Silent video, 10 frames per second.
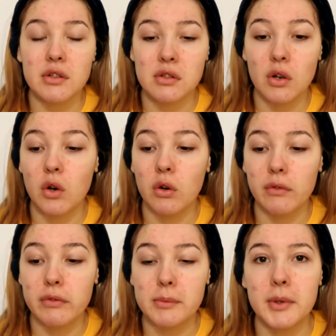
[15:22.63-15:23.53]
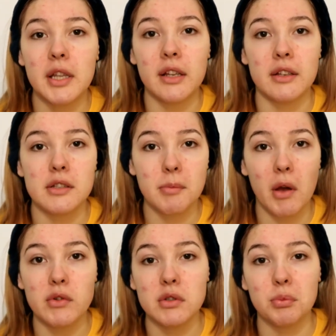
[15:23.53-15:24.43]
so for me the
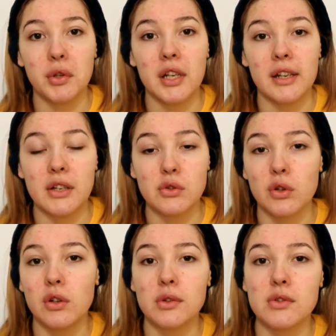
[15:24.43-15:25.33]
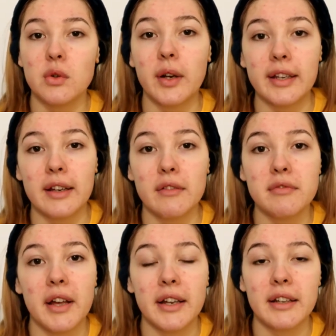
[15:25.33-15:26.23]
smell was pretty natural, so I didn't
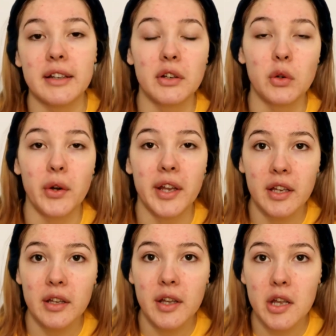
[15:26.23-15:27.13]
find it annoying.